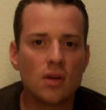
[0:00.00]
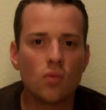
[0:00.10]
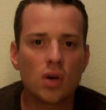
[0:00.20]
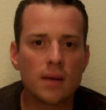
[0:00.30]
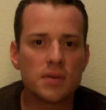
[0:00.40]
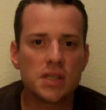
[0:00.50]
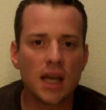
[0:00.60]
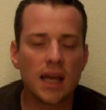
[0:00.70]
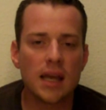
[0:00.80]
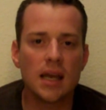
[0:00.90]
in what I'm
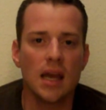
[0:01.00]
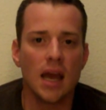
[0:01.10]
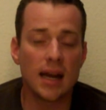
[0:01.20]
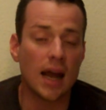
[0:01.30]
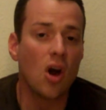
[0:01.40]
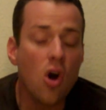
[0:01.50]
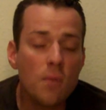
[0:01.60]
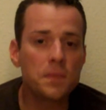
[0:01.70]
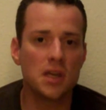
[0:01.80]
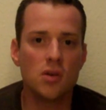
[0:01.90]
saying, and I
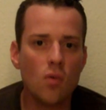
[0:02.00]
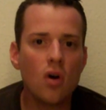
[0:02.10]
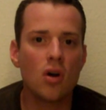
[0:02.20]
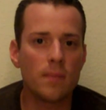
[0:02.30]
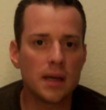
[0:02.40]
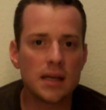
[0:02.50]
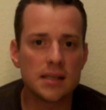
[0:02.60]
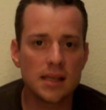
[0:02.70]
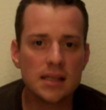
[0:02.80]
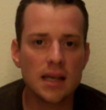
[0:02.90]
hope that you are,
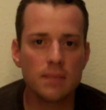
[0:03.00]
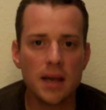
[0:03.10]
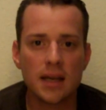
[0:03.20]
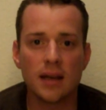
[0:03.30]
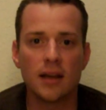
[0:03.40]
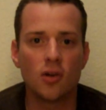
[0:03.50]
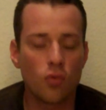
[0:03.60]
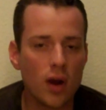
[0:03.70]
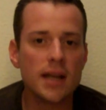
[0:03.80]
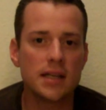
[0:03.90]
because this can make a
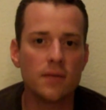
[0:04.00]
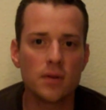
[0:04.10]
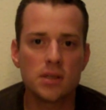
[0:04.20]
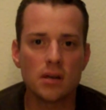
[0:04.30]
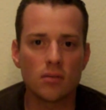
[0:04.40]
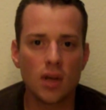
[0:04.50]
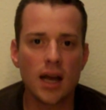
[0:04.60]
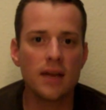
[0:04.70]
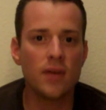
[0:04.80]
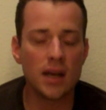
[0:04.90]
great difference in your
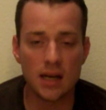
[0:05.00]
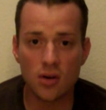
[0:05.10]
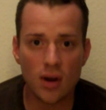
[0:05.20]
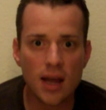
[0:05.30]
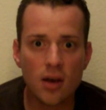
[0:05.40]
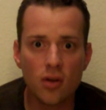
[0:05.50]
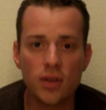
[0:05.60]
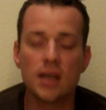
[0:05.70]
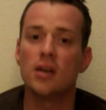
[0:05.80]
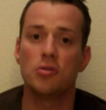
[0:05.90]
life and in your health
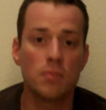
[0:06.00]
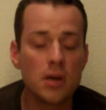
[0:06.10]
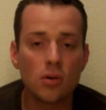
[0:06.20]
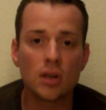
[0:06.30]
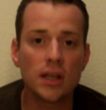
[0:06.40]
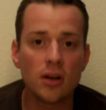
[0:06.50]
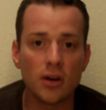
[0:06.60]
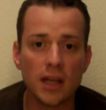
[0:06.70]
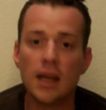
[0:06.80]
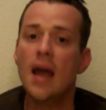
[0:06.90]
and in your mental
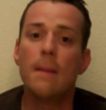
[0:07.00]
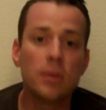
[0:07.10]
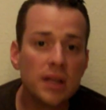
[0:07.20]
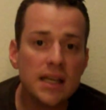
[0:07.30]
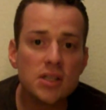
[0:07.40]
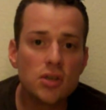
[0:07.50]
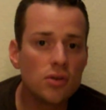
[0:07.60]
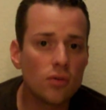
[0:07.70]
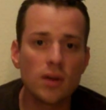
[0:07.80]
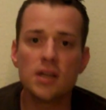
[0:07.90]
clarity, please do
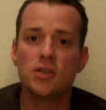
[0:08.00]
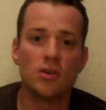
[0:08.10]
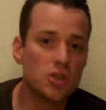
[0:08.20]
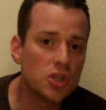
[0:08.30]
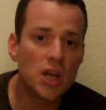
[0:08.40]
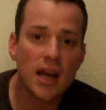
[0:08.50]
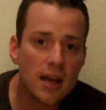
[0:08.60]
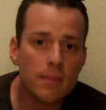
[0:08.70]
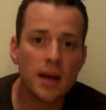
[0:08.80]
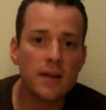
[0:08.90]
the research. Check
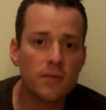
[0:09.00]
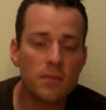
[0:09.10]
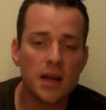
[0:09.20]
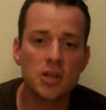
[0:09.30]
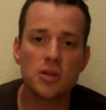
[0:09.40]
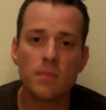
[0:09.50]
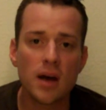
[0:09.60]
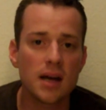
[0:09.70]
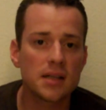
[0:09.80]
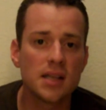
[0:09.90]
out my information
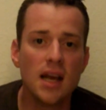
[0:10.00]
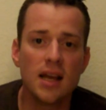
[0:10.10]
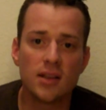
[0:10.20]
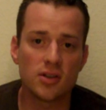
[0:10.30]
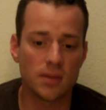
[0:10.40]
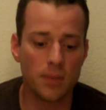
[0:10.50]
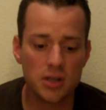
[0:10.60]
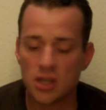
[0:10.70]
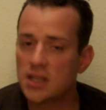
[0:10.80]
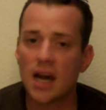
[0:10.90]
box. There's a
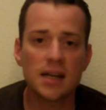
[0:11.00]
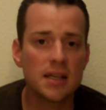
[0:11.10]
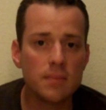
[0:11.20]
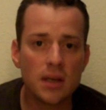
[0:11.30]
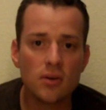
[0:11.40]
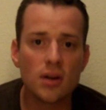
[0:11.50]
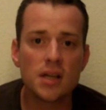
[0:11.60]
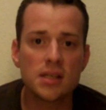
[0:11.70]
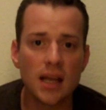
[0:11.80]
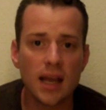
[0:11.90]
bunch of
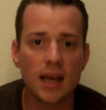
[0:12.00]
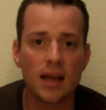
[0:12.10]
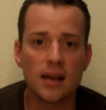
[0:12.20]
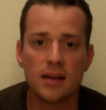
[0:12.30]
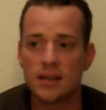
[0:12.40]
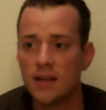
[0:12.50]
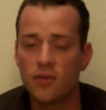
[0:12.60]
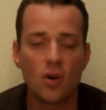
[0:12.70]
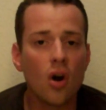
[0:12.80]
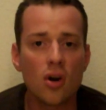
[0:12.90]
documentaries and
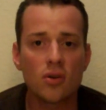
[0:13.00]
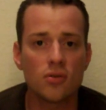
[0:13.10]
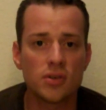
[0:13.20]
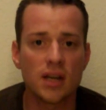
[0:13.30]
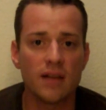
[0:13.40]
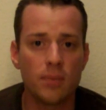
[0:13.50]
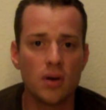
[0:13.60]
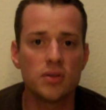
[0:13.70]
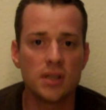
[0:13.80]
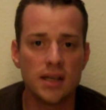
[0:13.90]
different articles that I
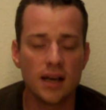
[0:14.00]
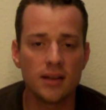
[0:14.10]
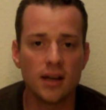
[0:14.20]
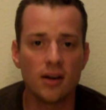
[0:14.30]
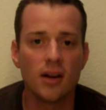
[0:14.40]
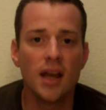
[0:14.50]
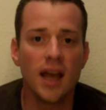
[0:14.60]
posted down there,